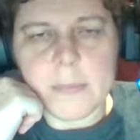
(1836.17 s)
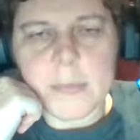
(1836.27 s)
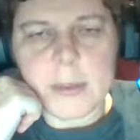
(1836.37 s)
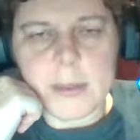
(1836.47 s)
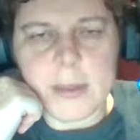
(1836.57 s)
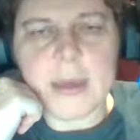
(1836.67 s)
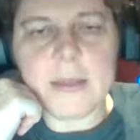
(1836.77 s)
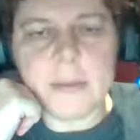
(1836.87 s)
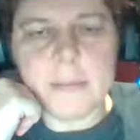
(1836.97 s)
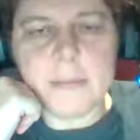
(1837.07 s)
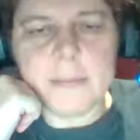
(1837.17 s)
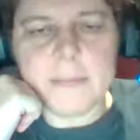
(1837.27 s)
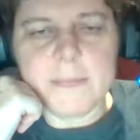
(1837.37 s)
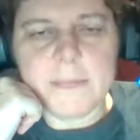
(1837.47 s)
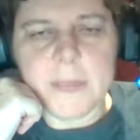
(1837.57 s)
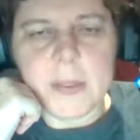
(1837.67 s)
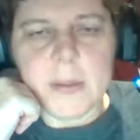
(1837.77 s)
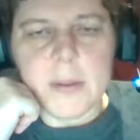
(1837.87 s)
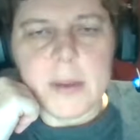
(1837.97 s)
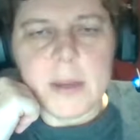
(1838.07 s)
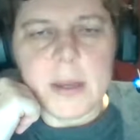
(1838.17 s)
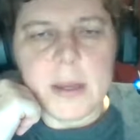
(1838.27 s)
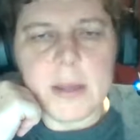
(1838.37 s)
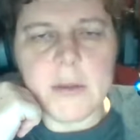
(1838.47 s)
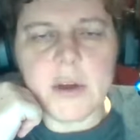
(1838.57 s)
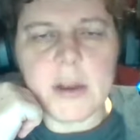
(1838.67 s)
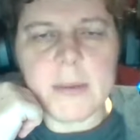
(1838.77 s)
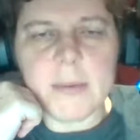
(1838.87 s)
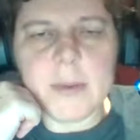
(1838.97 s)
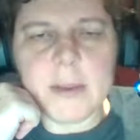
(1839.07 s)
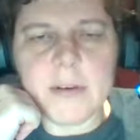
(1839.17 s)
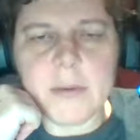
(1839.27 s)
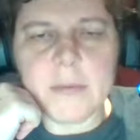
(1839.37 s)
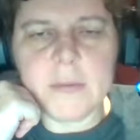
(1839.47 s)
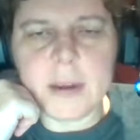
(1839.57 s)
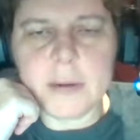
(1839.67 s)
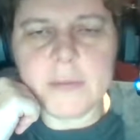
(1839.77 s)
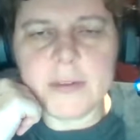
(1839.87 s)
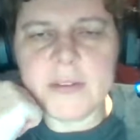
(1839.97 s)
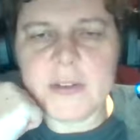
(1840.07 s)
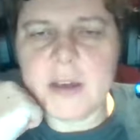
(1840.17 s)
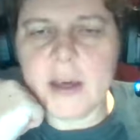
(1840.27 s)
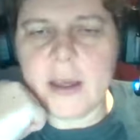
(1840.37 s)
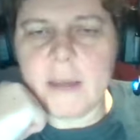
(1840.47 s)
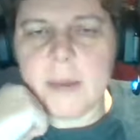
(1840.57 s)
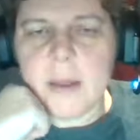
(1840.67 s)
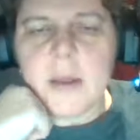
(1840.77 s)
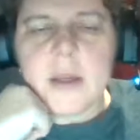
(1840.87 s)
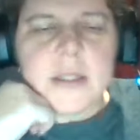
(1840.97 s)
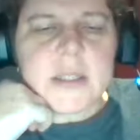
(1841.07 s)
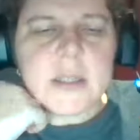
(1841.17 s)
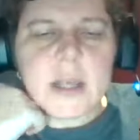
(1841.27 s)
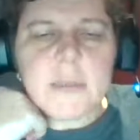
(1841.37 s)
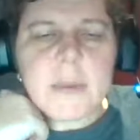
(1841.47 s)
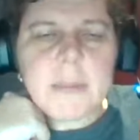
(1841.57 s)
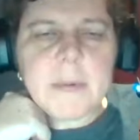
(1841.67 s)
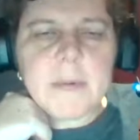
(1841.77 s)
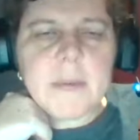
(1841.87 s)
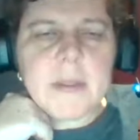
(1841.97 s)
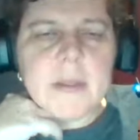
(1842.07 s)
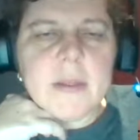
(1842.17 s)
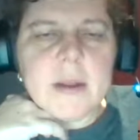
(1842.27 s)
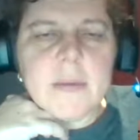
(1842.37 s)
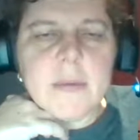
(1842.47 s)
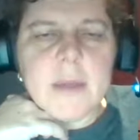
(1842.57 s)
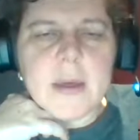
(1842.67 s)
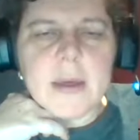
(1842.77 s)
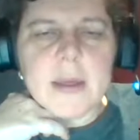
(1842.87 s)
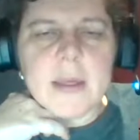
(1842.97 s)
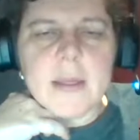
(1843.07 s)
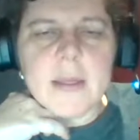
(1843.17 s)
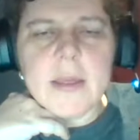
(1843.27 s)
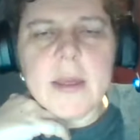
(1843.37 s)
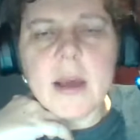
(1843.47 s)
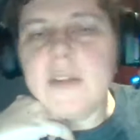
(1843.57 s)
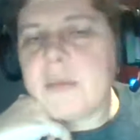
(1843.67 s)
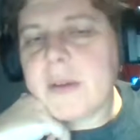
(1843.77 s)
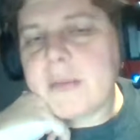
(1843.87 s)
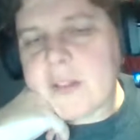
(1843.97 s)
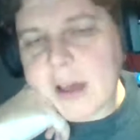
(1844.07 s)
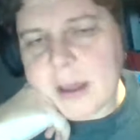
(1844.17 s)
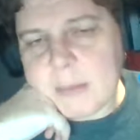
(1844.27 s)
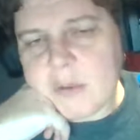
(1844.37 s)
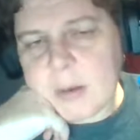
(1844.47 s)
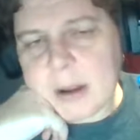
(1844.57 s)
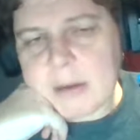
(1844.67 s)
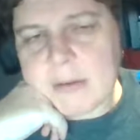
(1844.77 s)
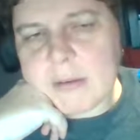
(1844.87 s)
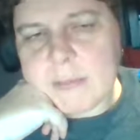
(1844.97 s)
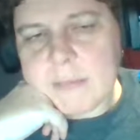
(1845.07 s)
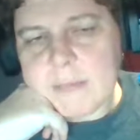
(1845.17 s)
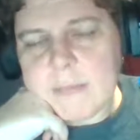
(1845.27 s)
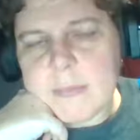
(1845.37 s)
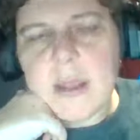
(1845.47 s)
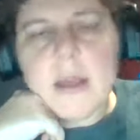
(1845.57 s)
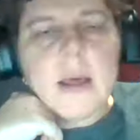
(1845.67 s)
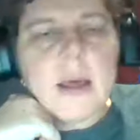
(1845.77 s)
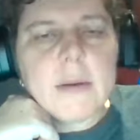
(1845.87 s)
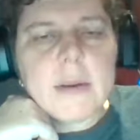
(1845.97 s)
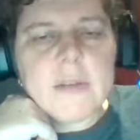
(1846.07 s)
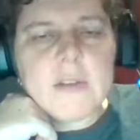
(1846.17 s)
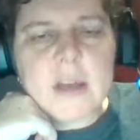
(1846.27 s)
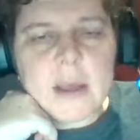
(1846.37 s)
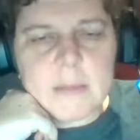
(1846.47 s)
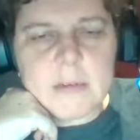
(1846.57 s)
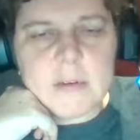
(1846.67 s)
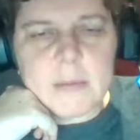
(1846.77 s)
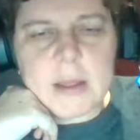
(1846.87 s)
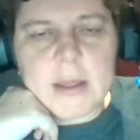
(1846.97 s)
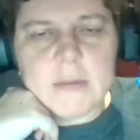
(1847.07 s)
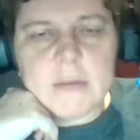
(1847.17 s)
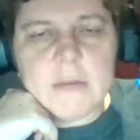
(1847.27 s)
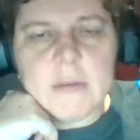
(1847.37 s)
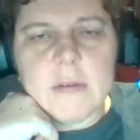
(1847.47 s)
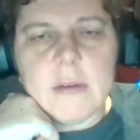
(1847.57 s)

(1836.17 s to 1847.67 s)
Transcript: Yes. And you got to be willing to also sacrifice the time. See, a lot of people, this is another thing, is the I don't have the time to write. I don't have the time to do this.